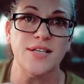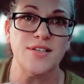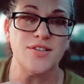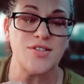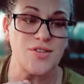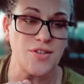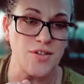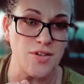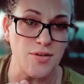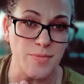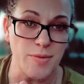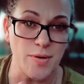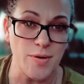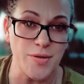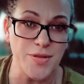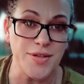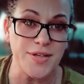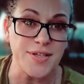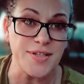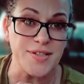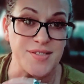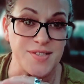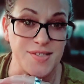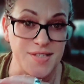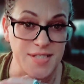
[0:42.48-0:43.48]
So you both
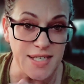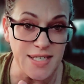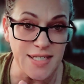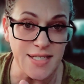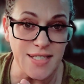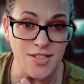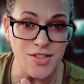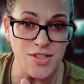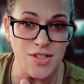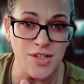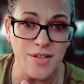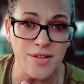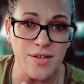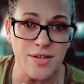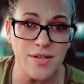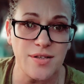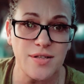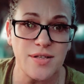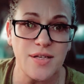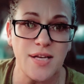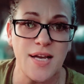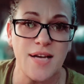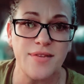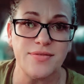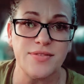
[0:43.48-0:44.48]
understand each
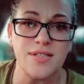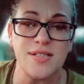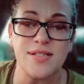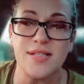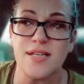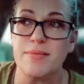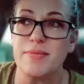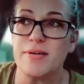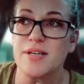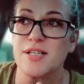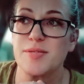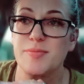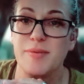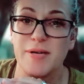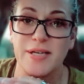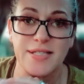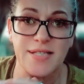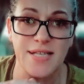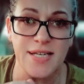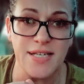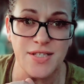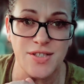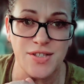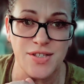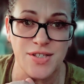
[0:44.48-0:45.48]
other, have the same
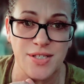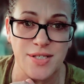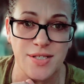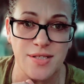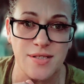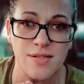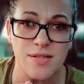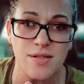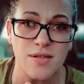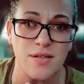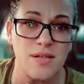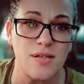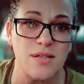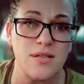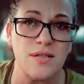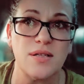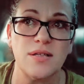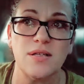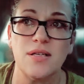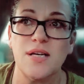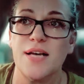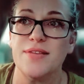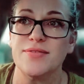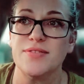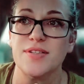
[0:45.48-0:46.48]
expectations, or
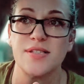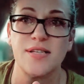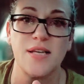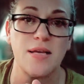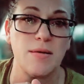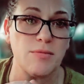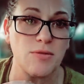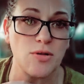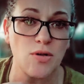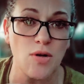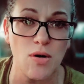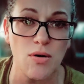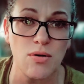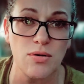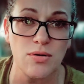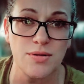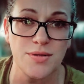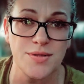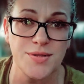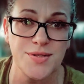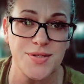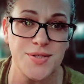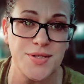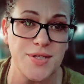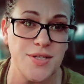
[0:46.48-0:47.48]
have the same
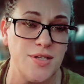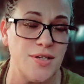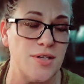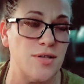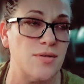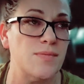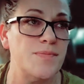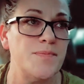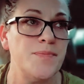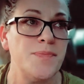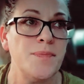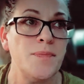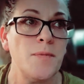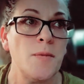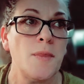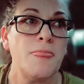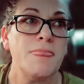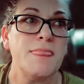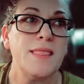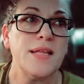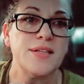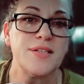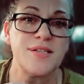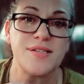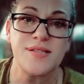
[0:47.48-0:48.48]
goals,
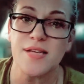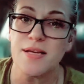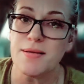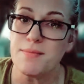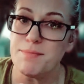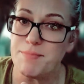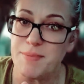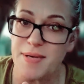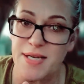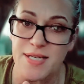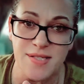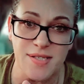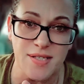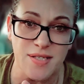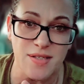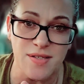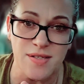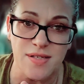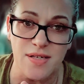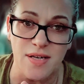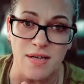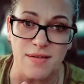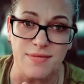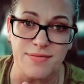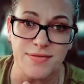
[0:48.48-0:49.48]
the same basic
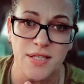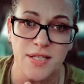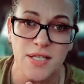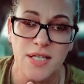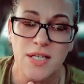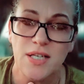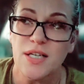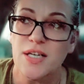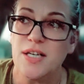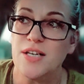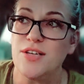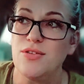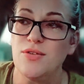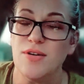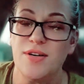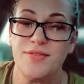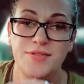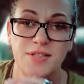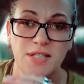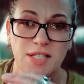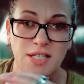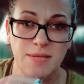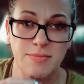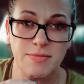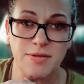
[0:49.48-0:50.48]
stuff. And you have
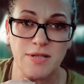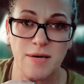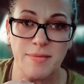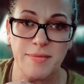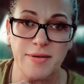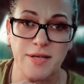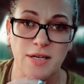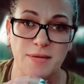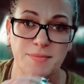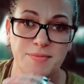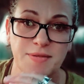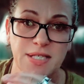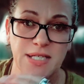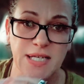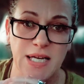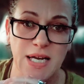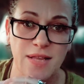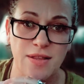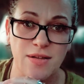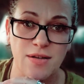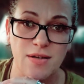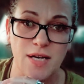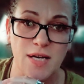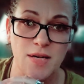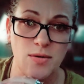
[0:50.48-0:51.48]
to keep coming up
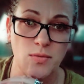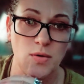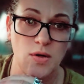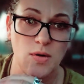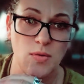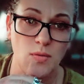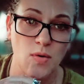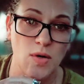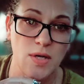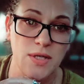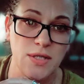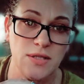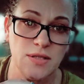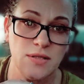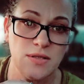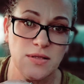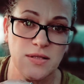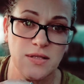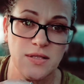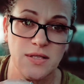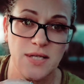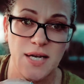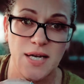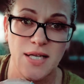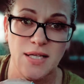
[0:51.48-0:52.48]
together. And when one
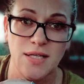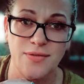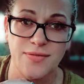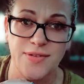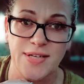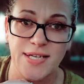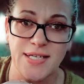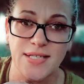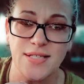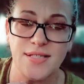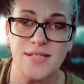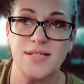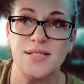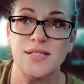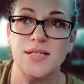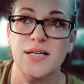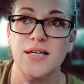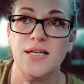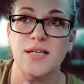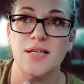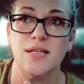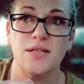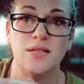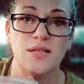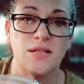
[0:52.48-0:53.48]
elevates
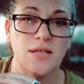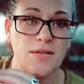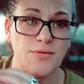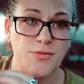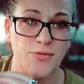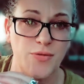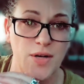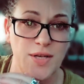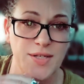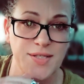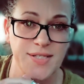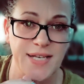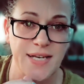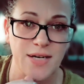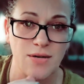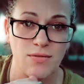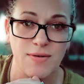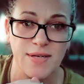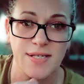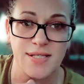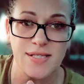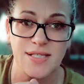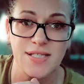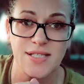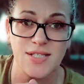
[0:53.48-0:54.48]
and it falls out of
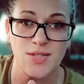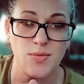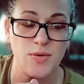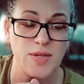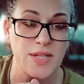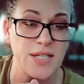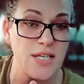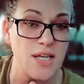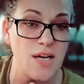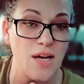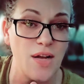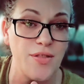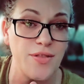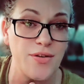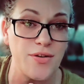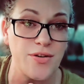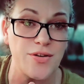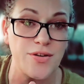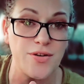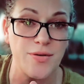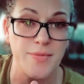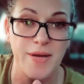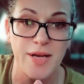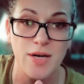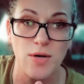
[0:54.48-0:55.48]
resonance with the
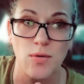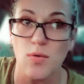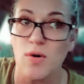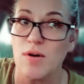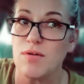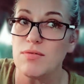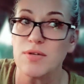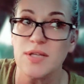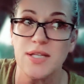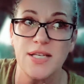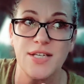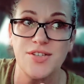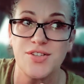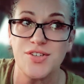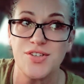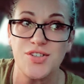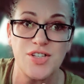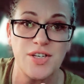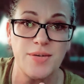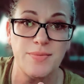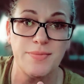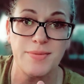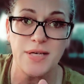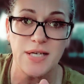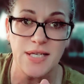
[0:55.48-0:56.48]
other, no matter what
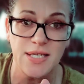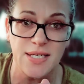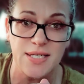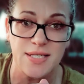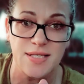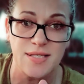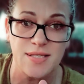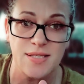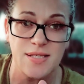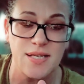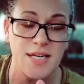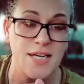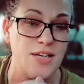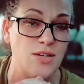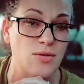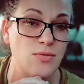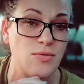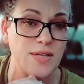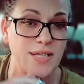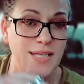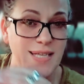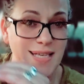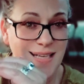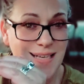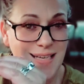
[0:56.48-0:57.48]
relationship it is, and you
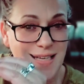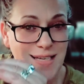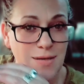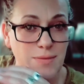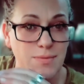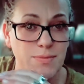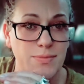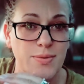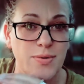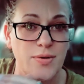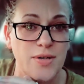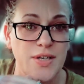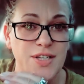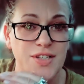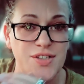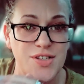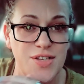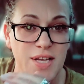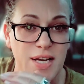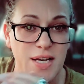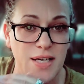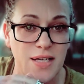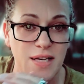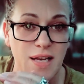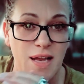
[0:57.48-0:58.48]
can't bridge
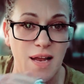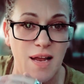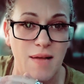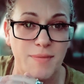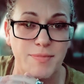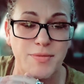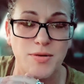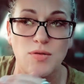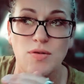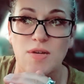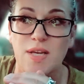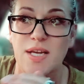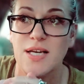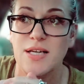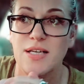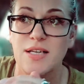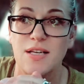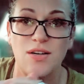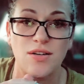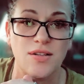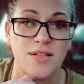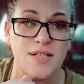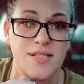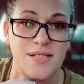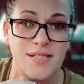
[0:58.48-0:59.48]
that gap, you can't
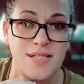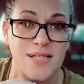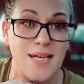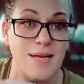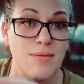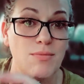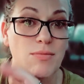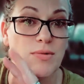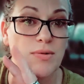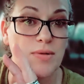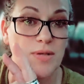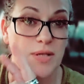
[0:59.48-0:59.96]
get on the same